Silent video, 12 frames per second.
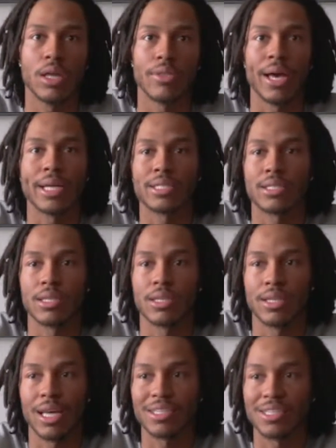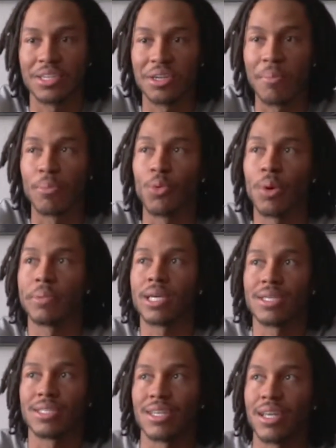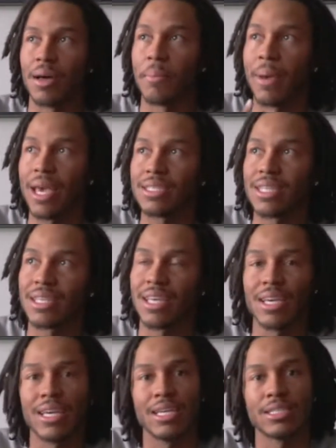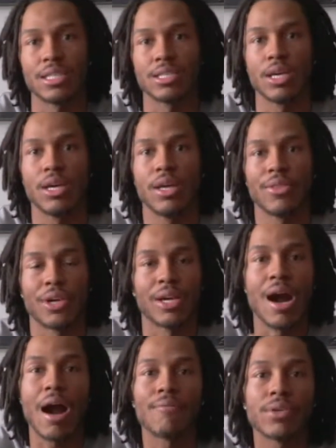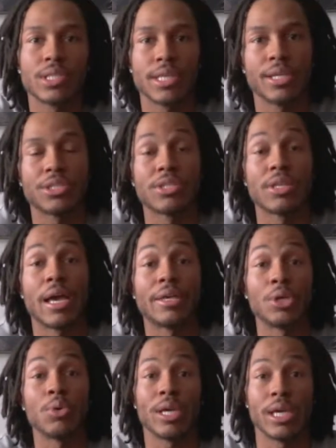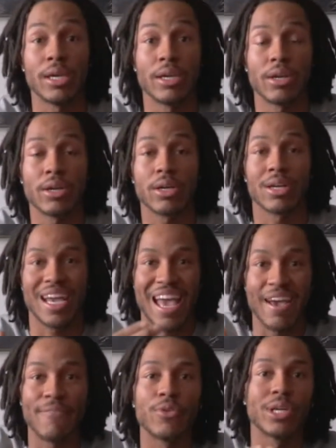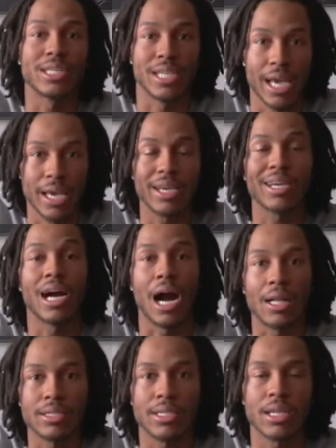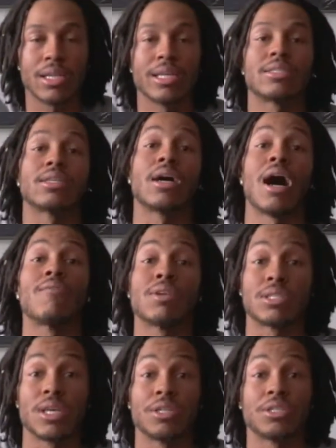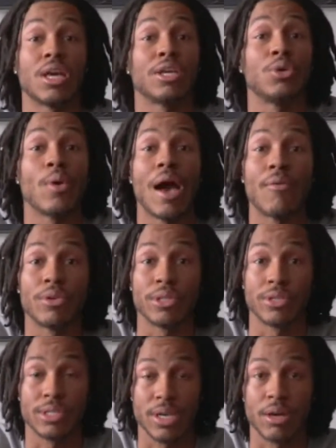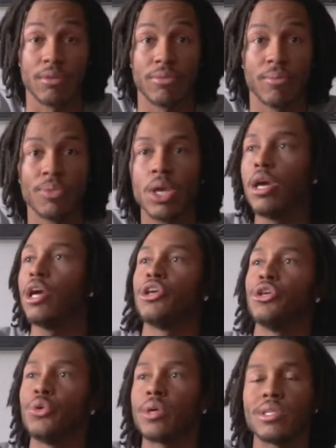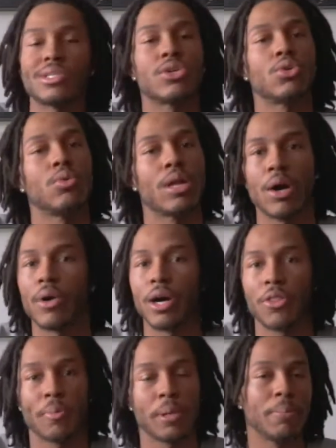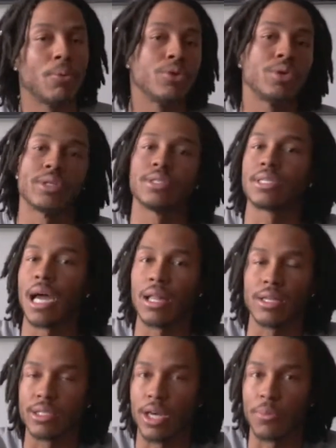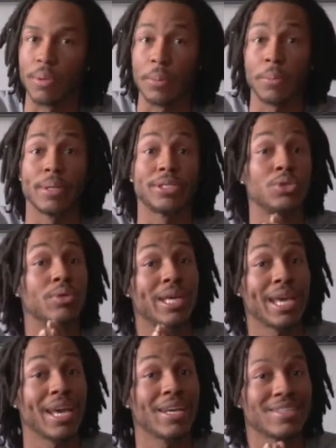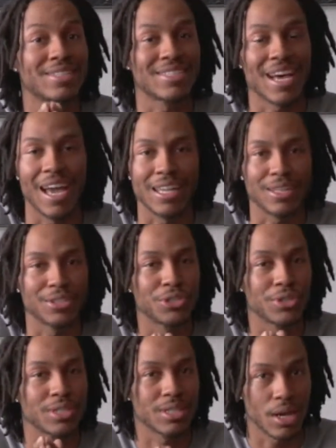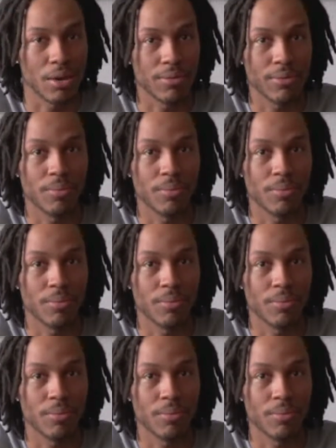That's the number one, because the amazing thing is the conversation that you hear every day constantly is the conversation that you have with yourself. You can tune out other people, you can silence other people, but you can't silence yourself.